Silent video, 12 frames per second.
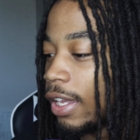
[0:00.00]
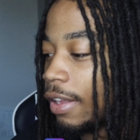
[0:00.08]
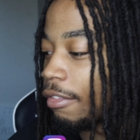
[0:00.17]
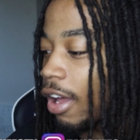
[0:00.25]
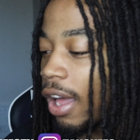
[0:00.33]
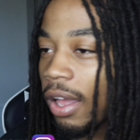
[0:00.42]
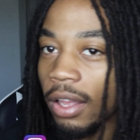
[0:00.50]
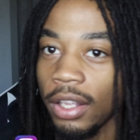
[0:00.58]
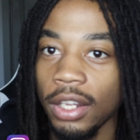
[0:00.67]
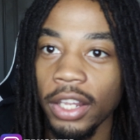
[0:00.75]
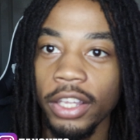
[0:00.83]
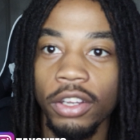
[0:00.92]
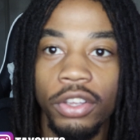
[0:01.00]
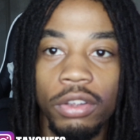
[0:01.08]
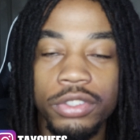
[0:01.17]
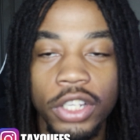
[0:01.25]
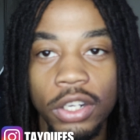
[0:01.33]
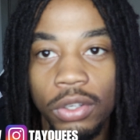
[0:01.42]
if I click on
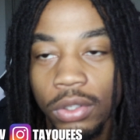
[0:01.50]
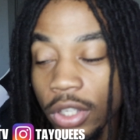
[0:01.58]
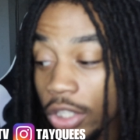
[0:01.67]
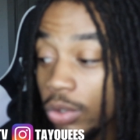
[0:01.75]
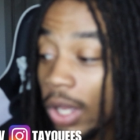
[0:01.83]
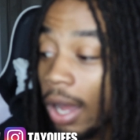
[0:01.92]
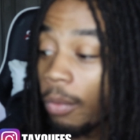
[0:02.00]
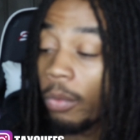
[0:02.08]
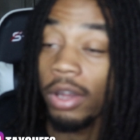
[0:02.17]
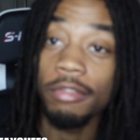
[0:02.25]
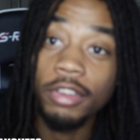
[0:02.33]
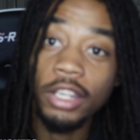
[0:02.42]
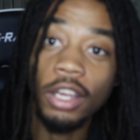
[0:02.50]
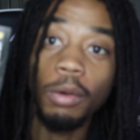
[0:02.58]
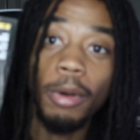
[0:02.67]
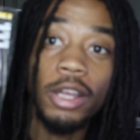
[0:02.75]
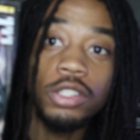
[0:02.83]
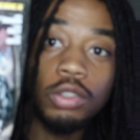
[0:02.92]
your channel and you got one video about